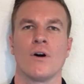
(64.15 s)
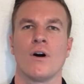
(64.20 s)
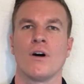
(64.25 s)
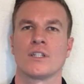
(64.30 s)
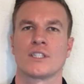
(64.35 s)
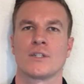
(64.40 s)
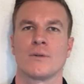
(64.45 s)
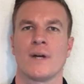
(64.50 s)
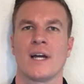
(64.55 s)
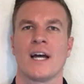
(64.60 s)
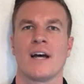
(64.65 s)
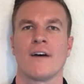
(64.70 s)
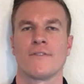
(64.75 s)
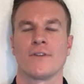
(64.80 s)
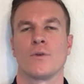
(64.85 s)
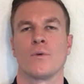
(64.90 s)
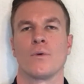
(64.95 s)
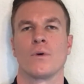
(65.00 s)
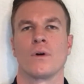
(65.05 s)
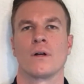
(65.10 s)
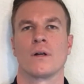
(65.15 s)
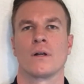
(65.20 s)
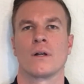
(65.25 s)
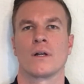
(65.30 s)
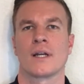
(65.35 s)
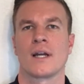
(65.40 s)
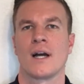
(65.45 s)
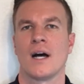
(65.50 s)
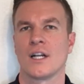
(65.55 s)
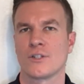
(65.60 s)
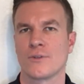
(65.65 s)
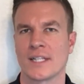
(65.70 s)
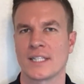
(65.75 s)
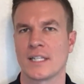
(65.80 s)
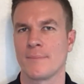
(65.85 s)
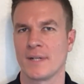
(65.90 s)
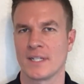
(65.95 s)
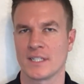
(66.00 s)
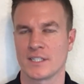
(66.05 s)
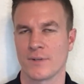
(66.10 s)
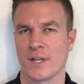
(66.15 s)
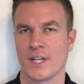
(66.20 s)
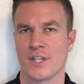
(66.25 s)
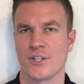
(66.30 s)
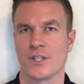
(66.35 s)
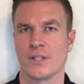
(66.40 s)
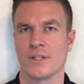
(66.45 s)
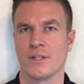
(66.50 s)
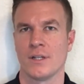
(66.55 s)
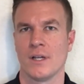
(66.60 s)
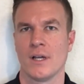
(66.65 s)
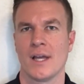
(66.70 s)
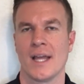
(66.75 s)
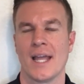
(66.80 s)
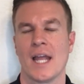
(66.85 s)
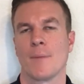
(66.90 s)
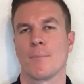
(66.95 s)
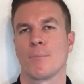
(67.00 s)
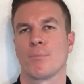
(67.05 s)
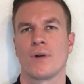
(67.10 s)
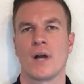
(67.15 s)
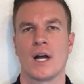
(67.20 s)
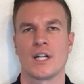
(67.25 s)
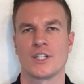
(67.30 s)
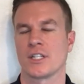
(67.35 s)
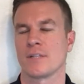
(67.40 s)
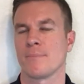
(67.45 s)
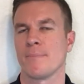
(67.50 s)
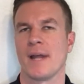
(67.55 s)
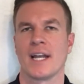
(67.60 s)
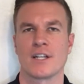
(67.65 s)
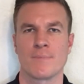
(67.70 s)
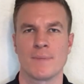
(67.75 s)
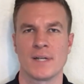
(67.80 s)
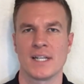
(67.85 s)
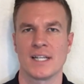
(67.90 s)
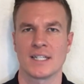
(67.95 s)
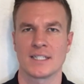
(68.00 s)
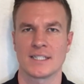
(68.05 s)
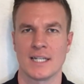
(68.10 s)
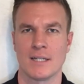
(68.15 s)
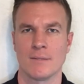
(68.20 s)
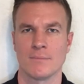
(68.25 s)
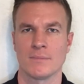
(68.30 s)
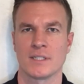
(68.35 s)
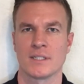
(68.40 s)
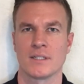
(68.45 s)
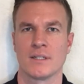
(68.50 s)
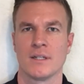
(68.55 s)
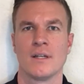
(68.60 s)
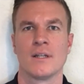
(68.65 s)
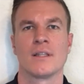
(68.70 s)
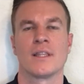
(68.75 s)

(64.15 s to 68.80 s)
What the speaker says: also have your contract administration and project management exams.